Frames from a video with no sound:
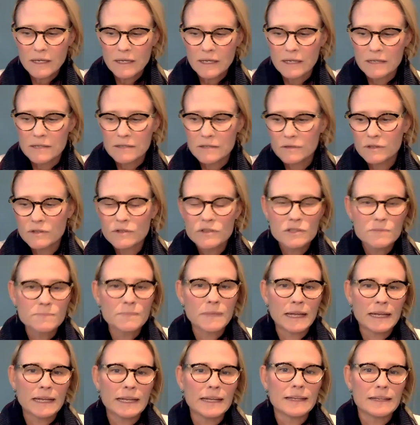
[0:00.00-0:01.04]
And so there's
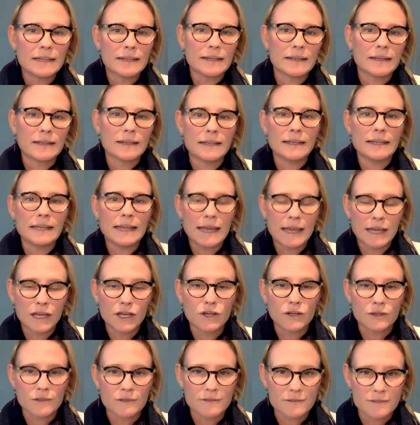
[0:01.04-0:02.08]
many
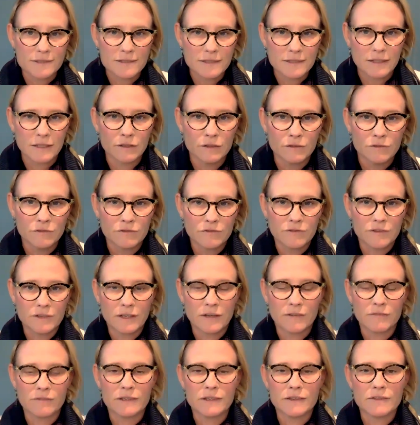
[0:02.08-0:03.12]
layers of
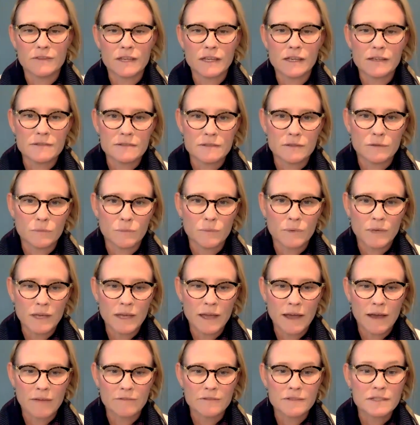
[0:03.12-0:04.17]
the things that we
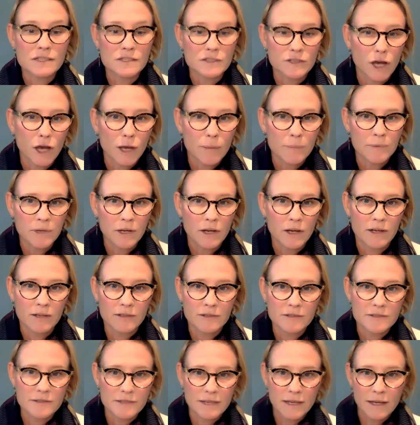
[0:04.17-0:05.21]
have stopped
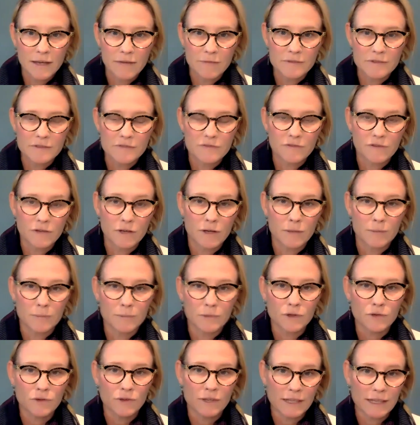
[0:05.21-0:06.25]
ourselves from
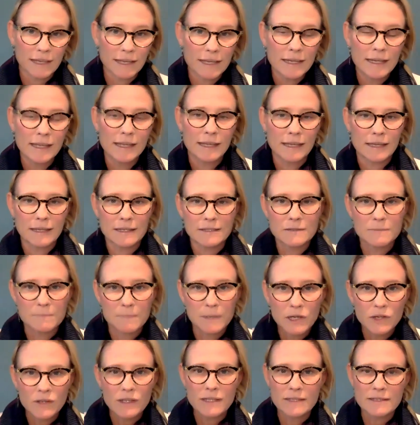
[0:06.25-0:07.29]
creating,
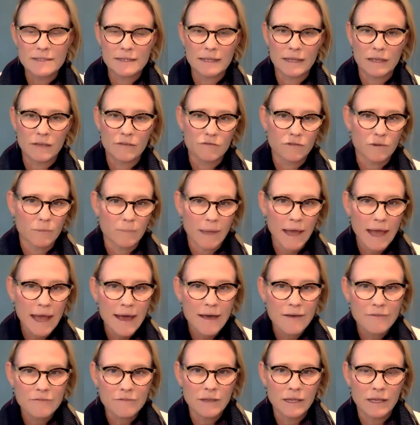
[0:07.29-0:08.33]
experiencing, from
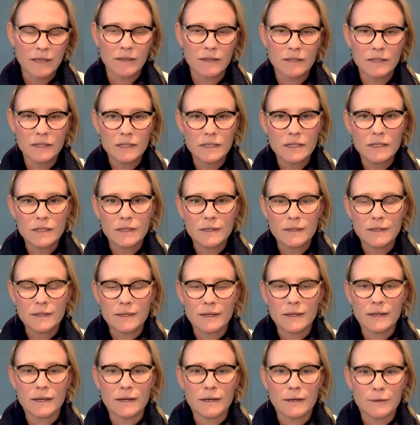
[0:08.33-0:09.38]
having,
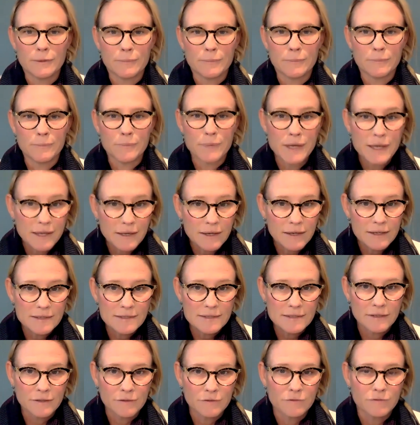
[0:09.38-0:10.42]

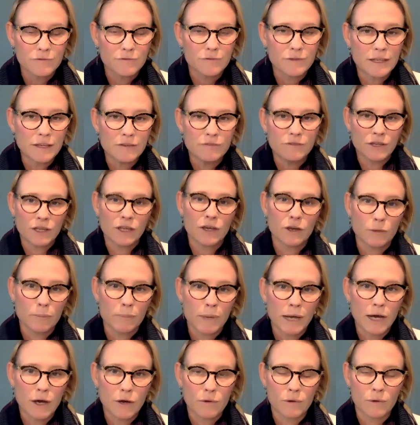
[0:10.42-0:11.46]
because of giving our
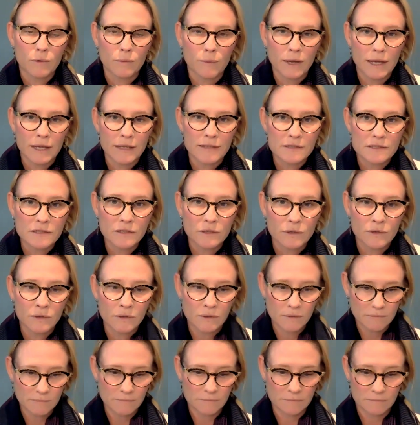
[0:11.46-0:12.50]
power away.
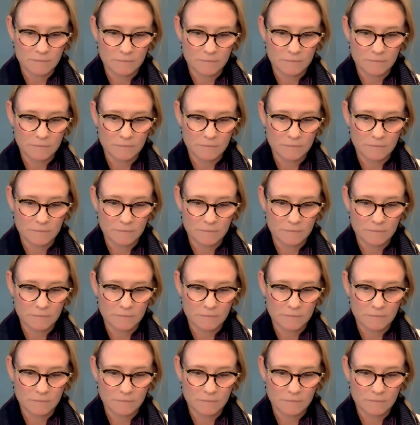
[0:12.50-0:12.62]
So